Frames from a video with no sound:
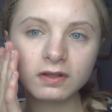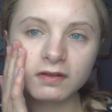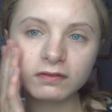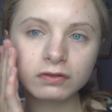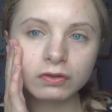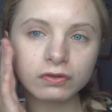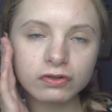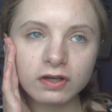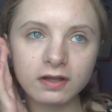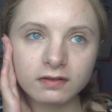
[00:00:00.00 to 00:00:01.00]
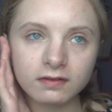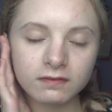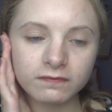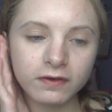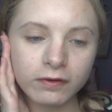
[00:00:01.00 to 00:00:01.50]
It's not
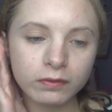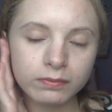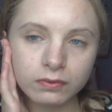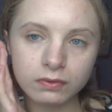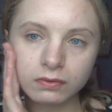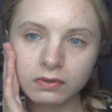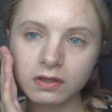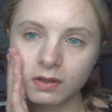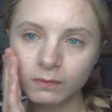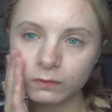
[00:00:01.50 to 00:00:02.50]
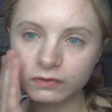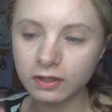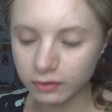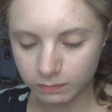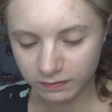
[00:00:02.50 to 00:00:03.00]
transferable. Put a
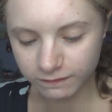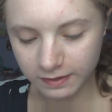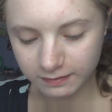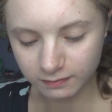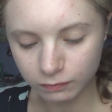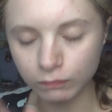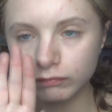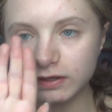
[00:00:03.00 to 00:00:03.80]
touch on my face, it's not